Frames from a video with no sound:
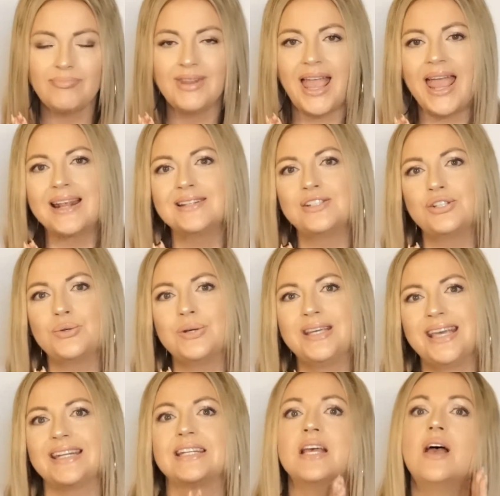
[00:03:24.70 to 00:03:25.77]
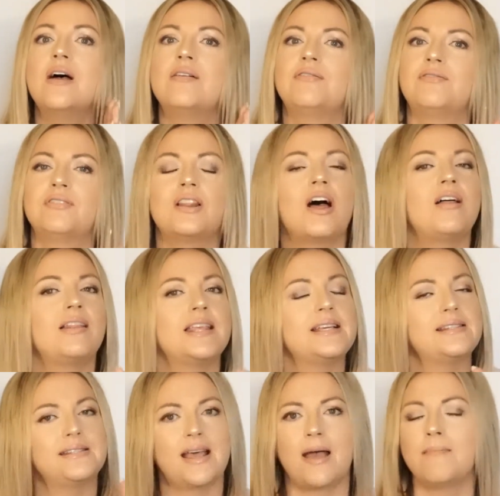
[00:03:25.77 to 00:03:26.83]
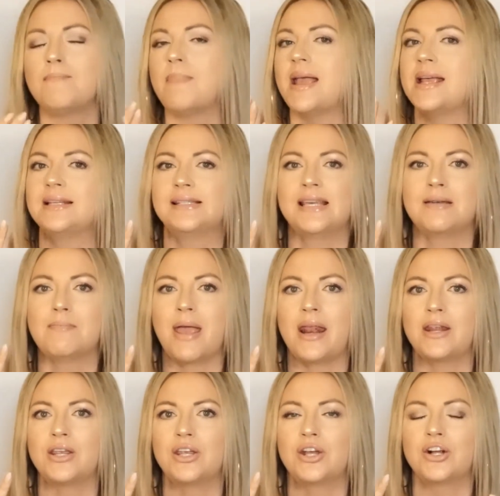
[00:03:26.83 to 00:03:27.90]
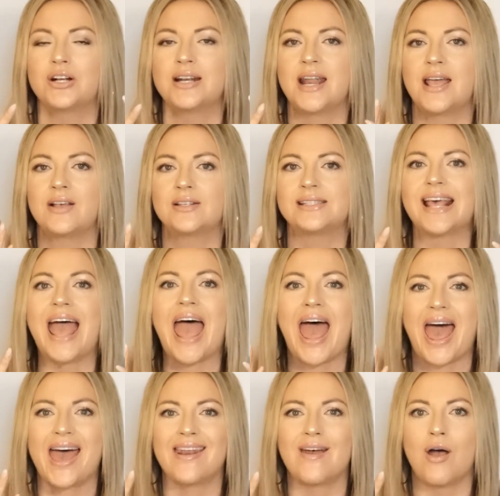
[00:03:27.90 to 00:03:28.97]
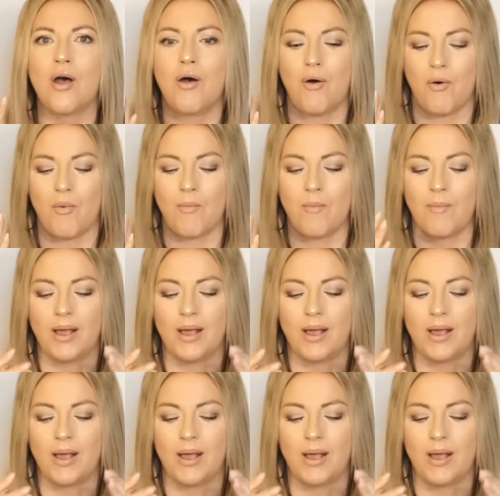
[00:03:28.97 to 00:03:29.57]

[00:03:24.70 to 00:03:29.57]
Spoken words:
and to get flawless, amazing manicured nails at home.